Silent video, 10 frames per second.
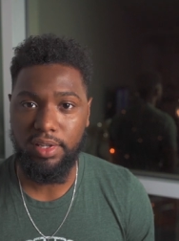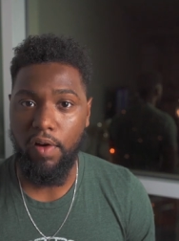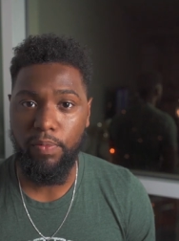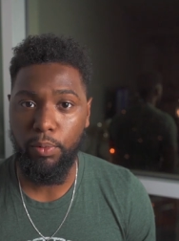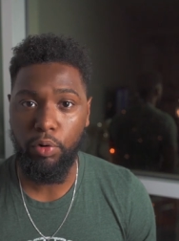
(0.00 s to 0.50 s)
a
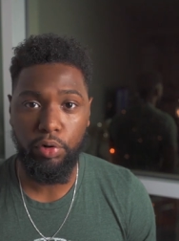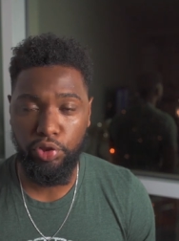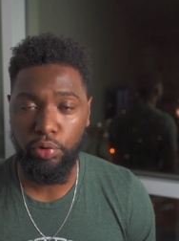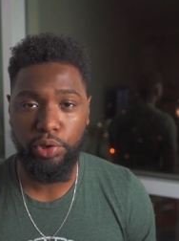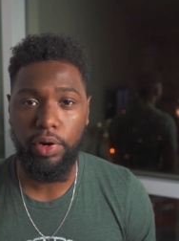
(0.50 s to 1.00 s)
sophomore or
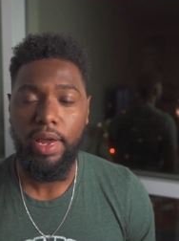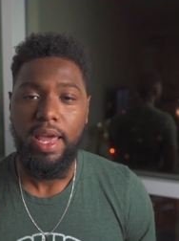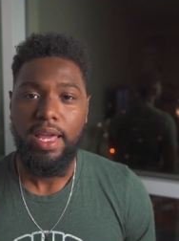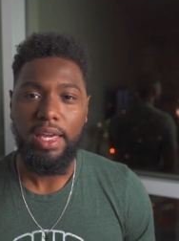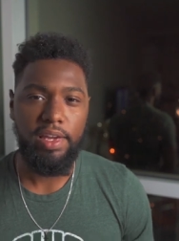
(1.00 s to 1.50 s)
junior,
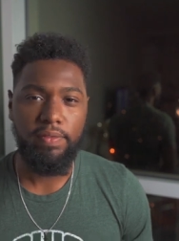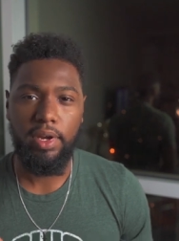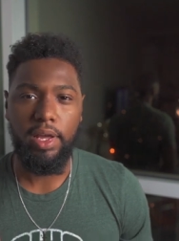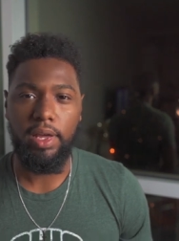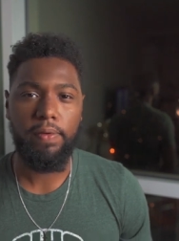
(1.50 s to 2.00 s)

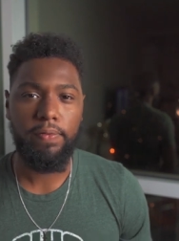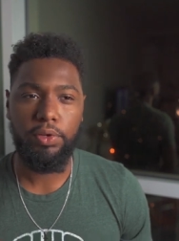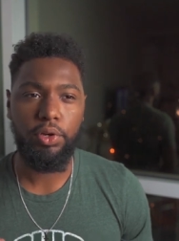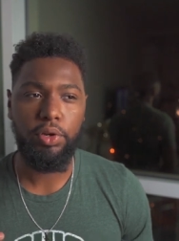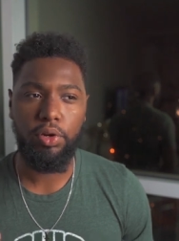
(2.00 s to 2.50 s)
even if
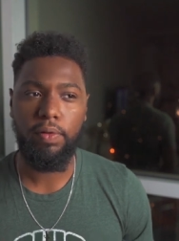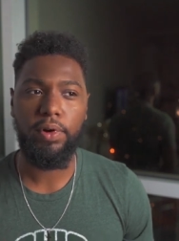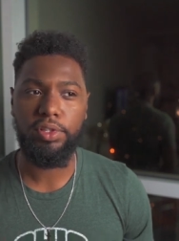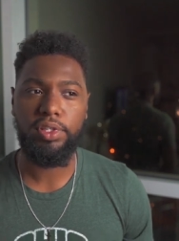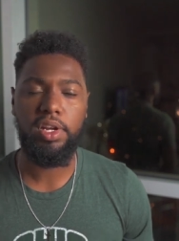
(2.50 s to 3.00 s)
your
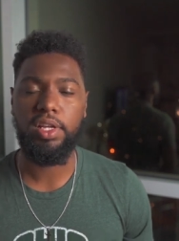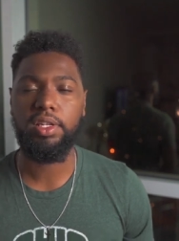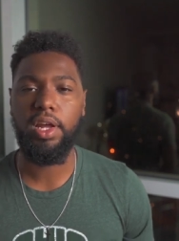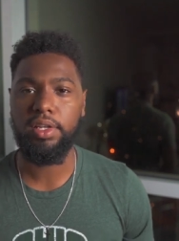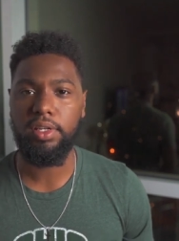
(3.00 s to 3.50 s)
university
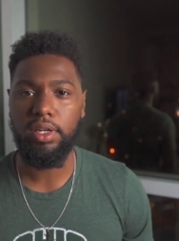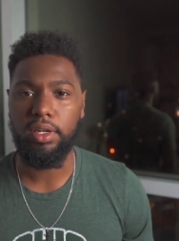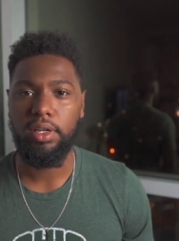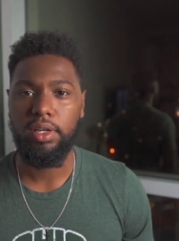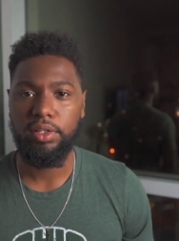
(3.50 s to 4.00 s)
doesn't
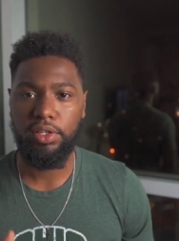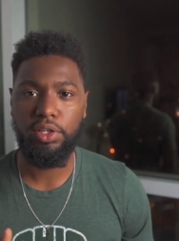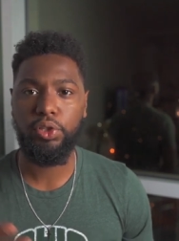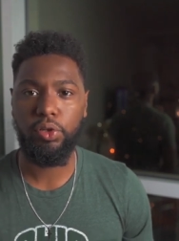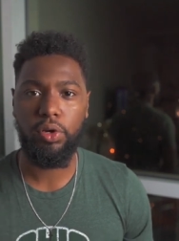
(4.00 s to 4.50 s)

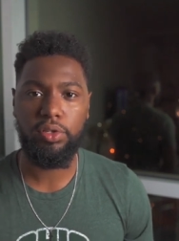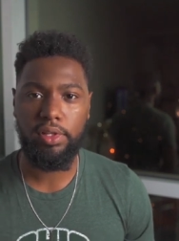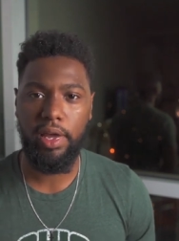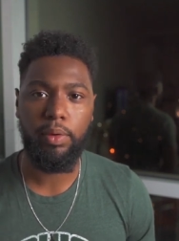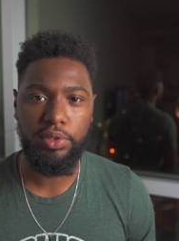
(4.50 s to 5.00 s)
teach you
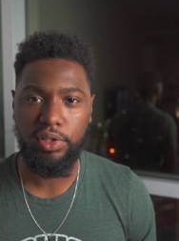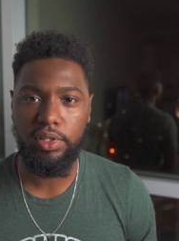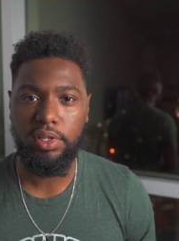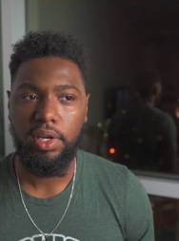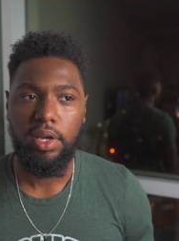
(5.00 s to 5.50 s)
those
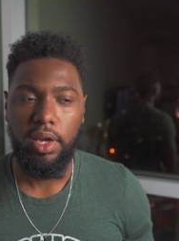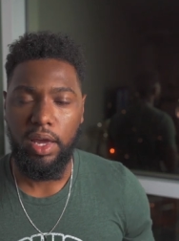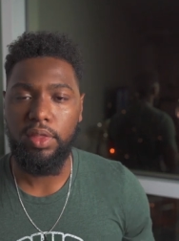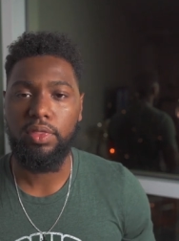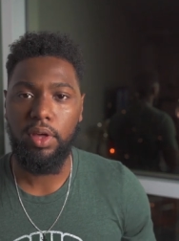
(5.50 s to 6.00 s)
languages
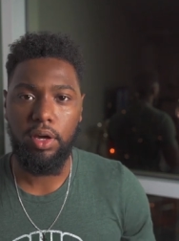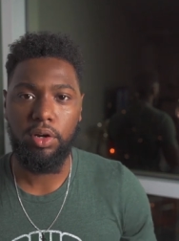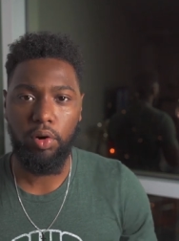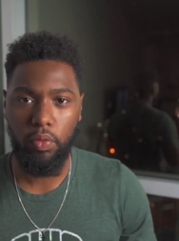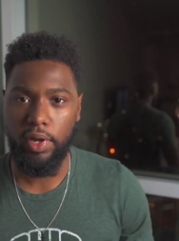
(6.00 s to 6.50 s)
in
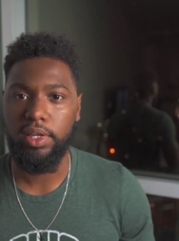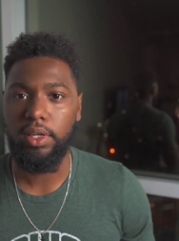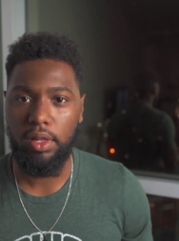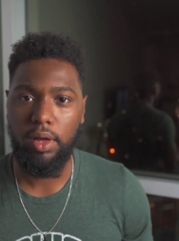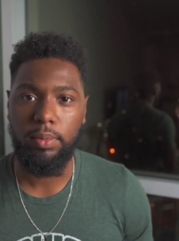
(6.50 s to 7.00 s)
the
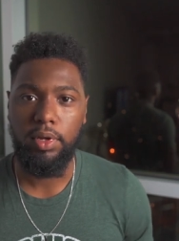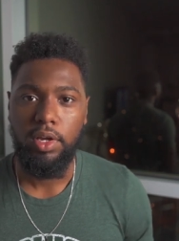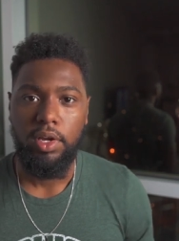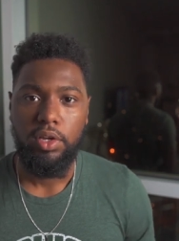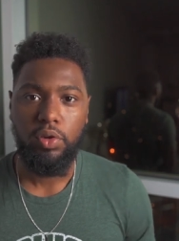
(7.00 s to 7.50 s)
curriculum.
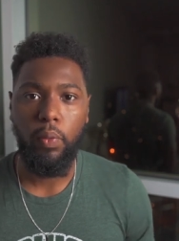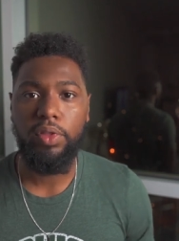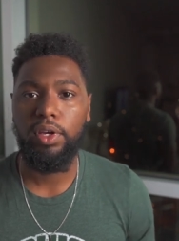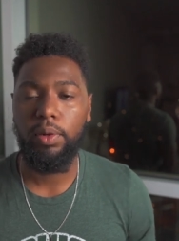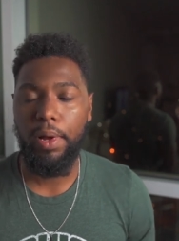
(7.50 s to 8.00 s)
So
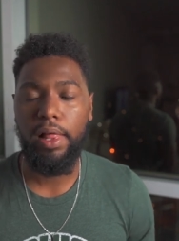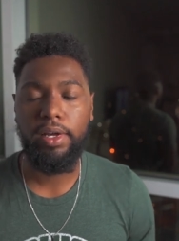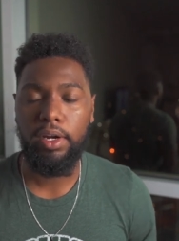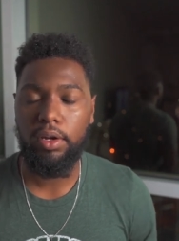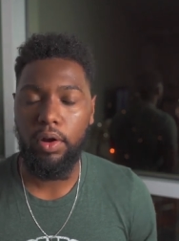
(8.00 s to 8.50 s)
one thing you're
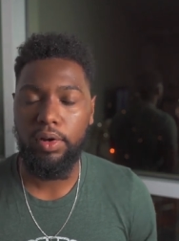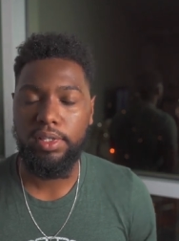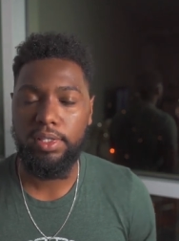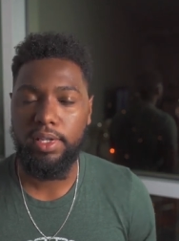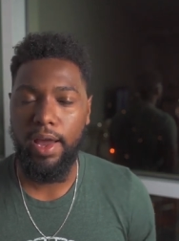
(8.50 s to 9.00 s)
probably gonna
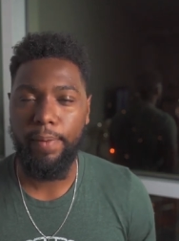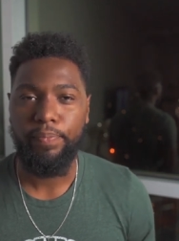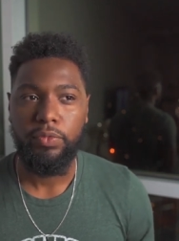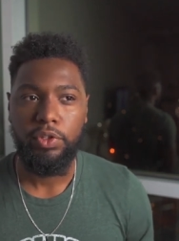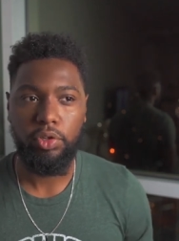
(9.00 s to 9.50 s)
notice is
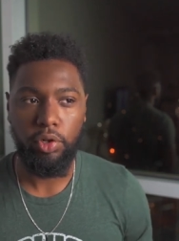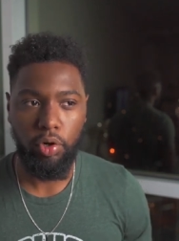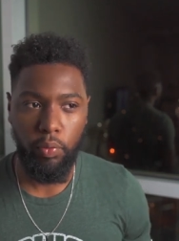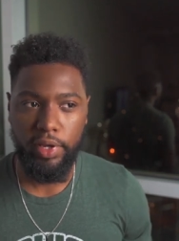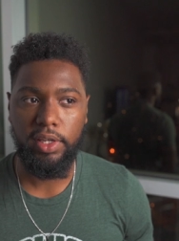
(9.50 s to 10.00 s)
that your
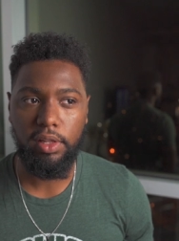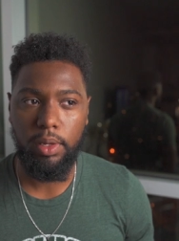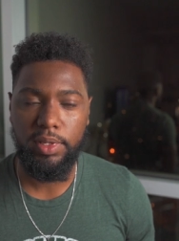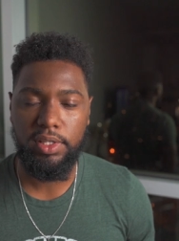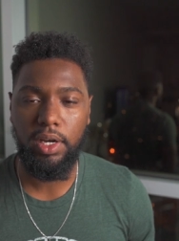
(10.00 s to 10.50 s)

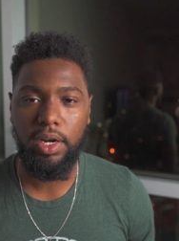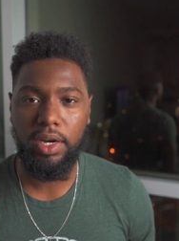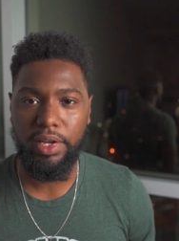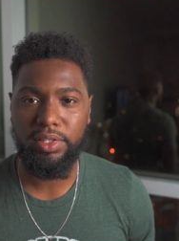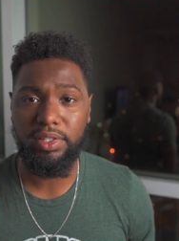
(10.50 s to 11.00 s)
curriculum isn't
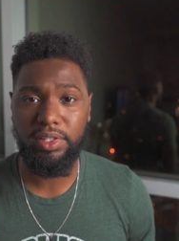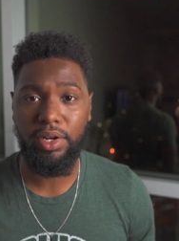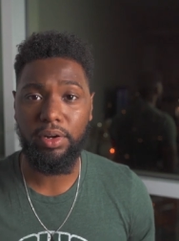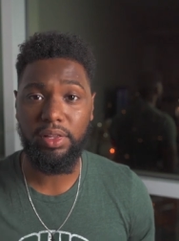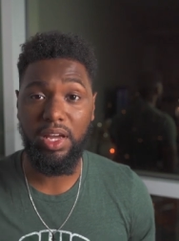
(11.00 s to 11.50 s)
gonna
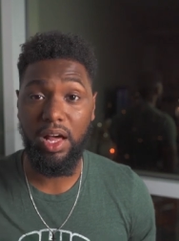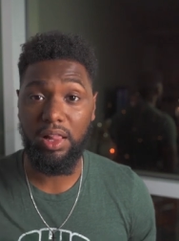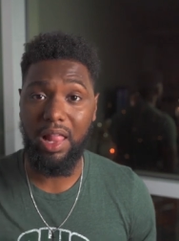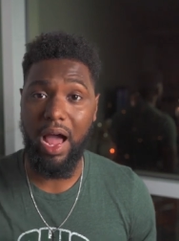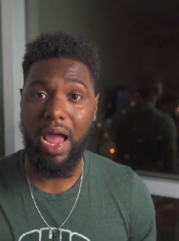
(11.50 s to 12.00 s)
necessarily
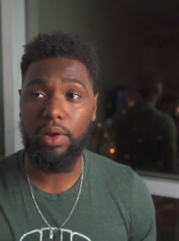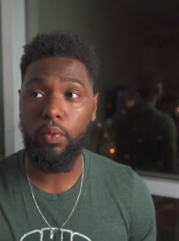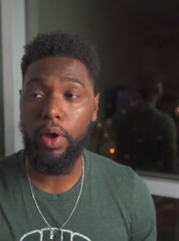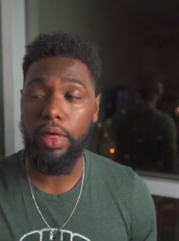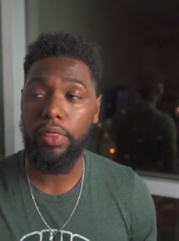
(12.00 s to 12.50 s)

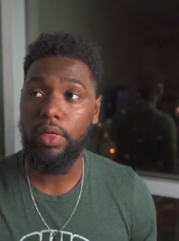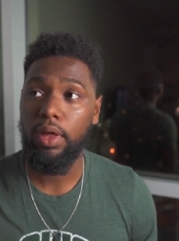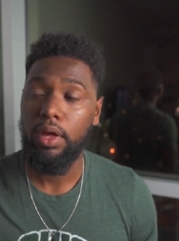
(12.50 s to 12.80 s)
align with